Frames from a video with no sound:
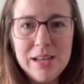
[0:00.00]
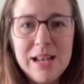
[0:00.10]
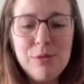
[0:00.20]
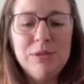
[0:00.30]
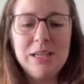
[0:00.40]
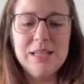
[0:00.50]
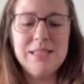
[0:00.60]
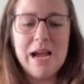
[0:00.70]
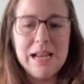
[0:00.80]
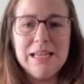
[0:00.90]
and it was like this
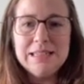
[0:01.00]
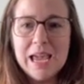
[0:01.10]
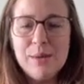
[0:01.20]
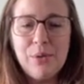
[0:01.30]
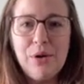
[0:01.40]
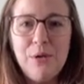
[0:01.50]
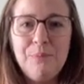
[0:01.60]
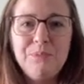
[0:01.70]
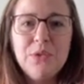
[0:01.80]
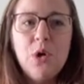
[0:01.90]
tiny table
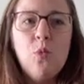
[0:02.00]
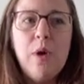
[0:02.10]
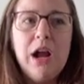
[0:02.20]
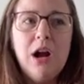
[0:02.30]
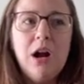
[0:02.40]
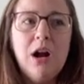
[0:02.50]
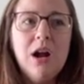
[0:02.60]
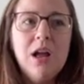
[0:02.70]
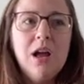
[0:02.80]
where